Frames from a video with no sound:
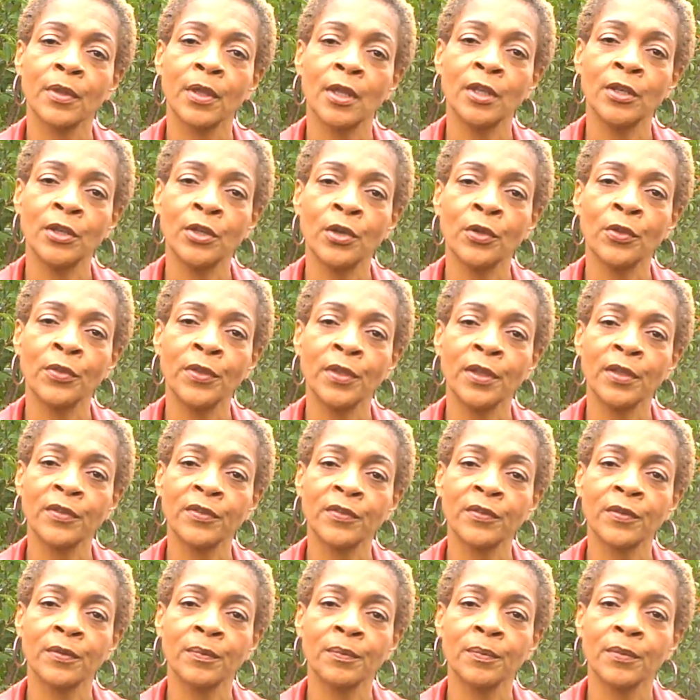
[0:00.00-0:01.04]
And know this,
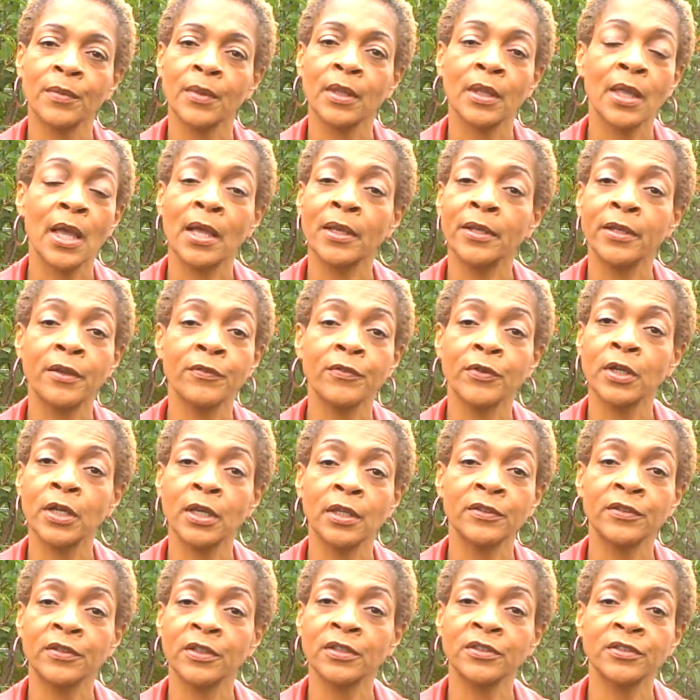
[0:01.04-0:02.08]
God never
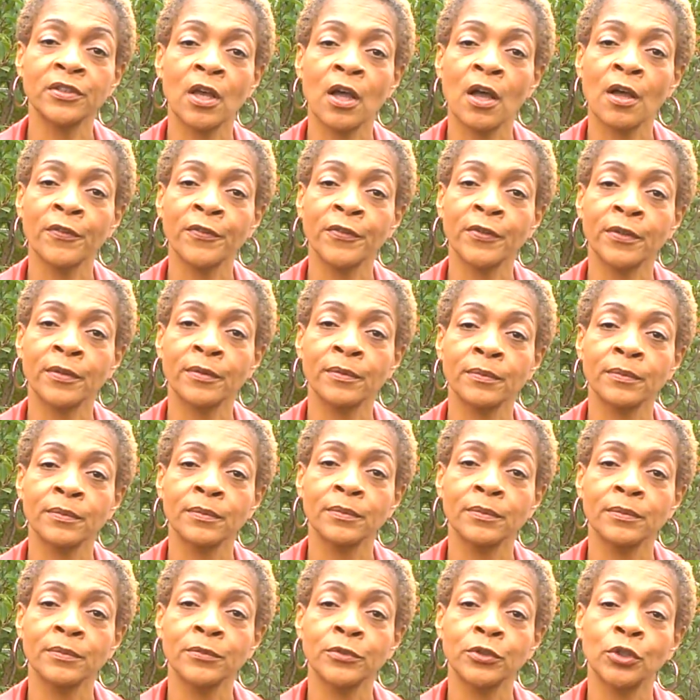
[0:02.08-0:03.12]
cuts us off.
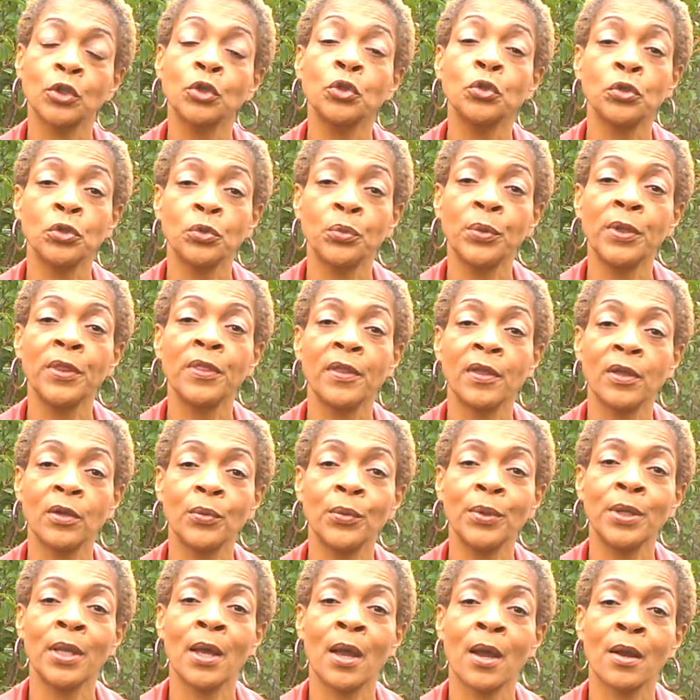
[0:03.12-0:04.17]
So who do we think
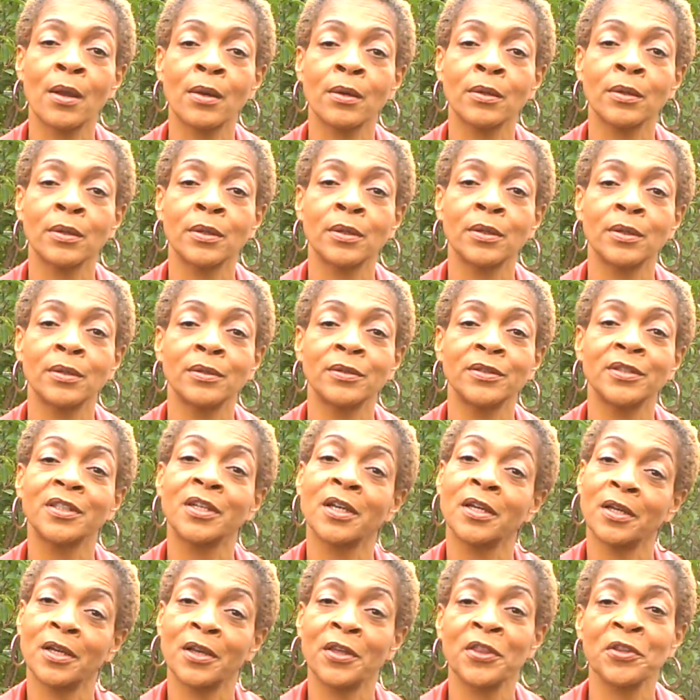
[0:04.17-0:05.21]
we are to
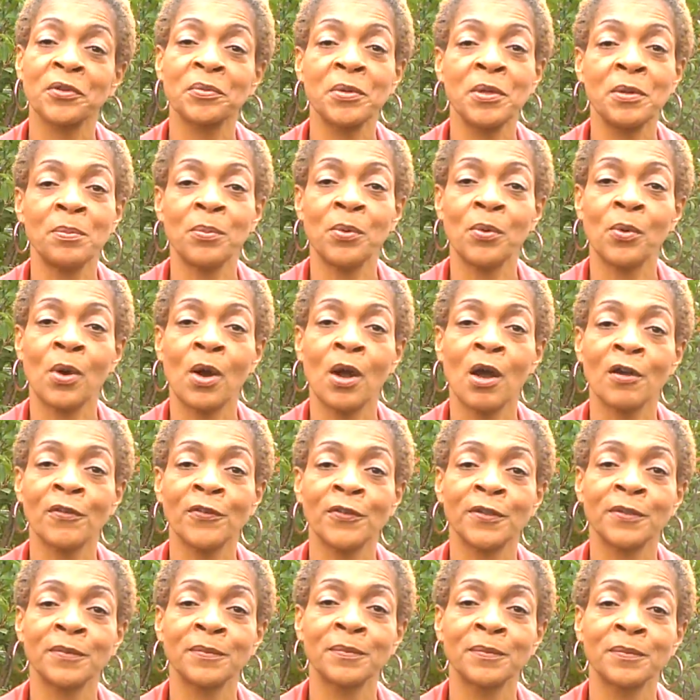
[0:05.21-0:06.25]
cut other people off?
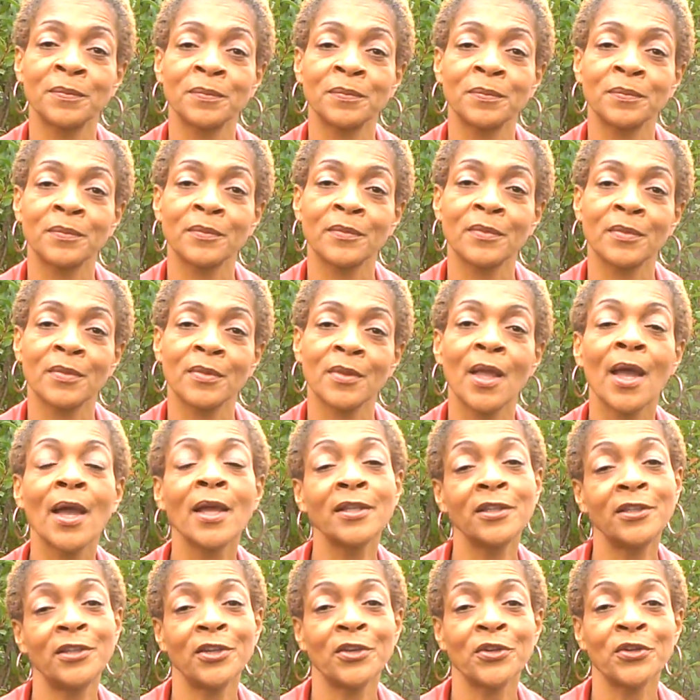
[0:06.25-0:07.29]
I
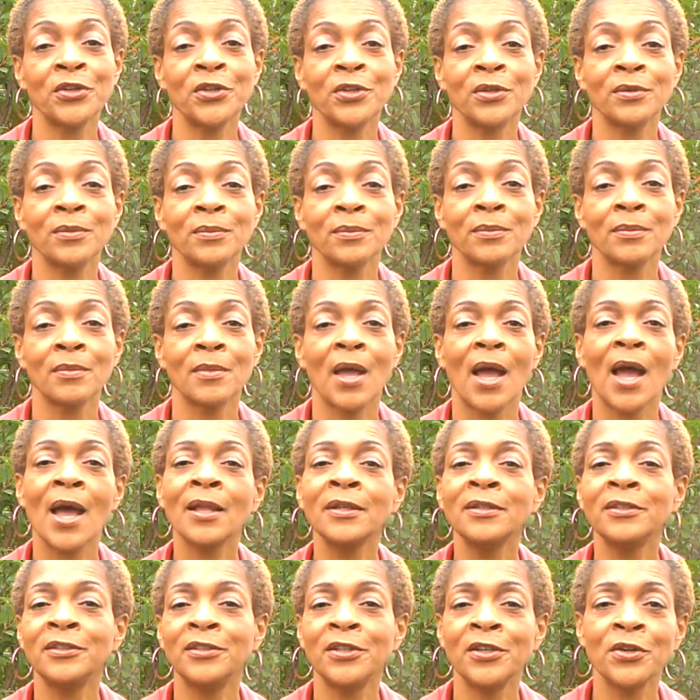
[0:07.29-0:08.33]
dare you. I
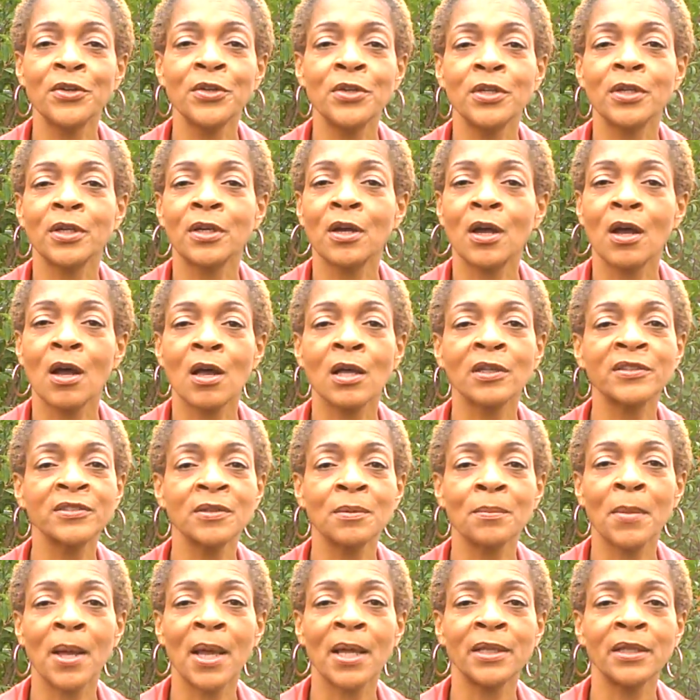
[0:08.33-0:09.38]
dare you to call
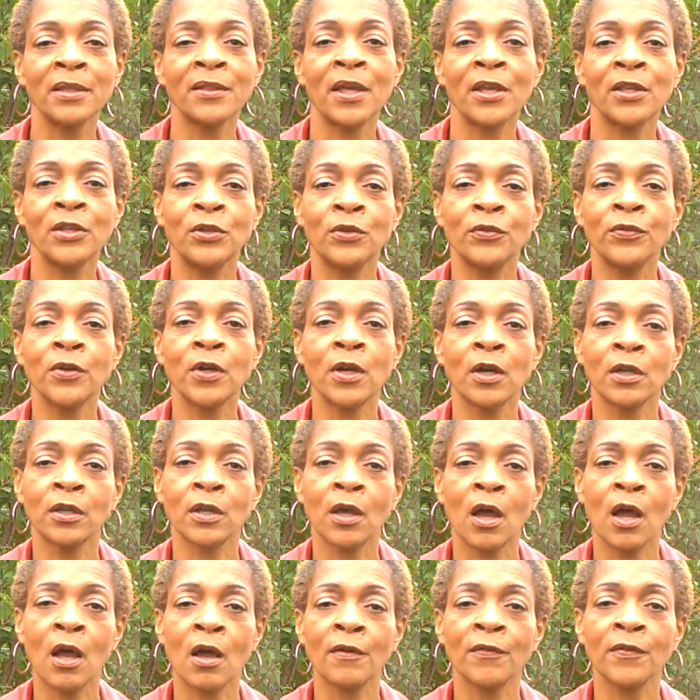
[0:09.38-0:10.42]
somebody that you've cut
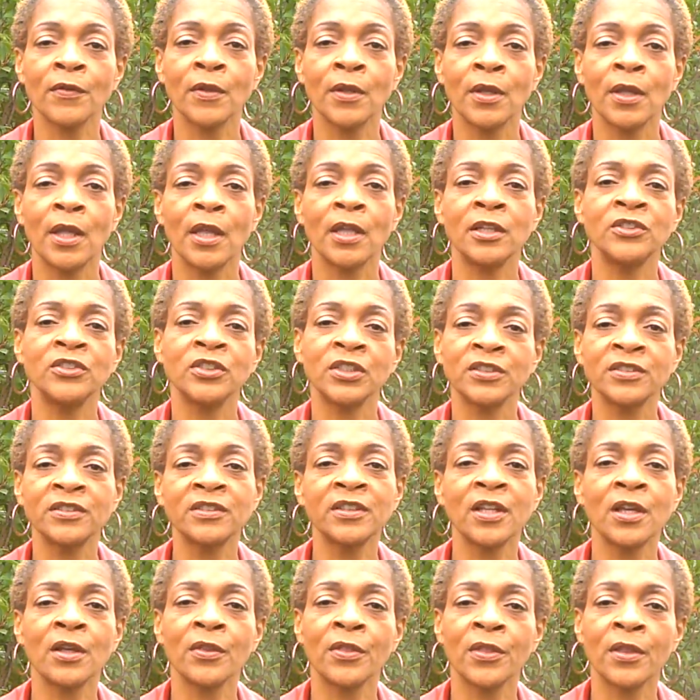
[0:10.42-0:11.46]
off and just
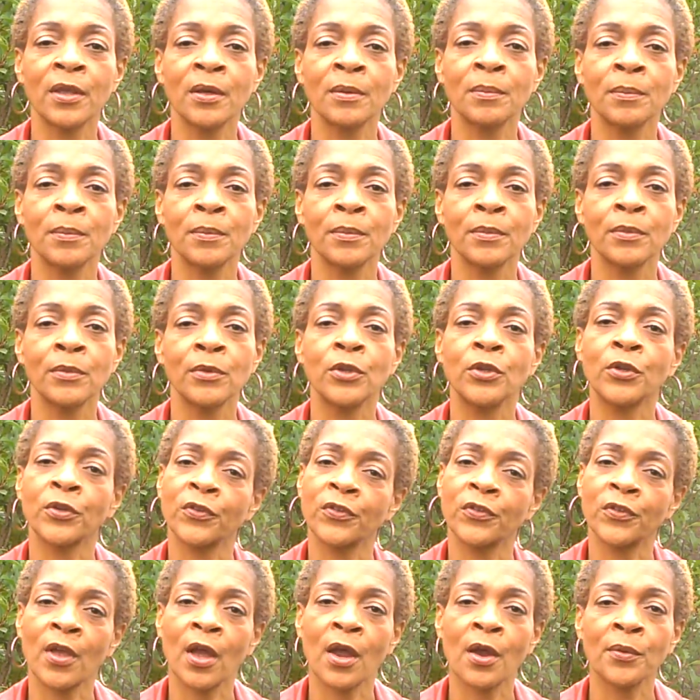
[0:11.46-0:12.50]
tell them
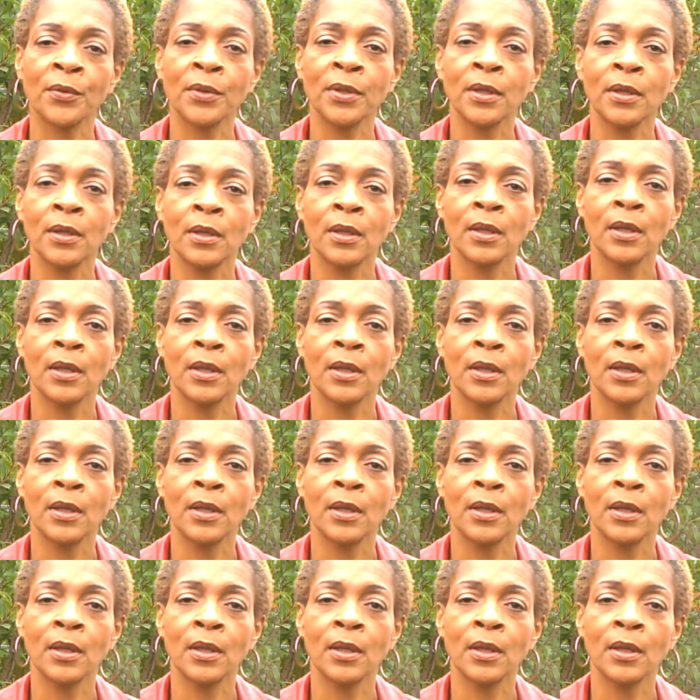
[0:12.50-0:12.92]
you're sorry.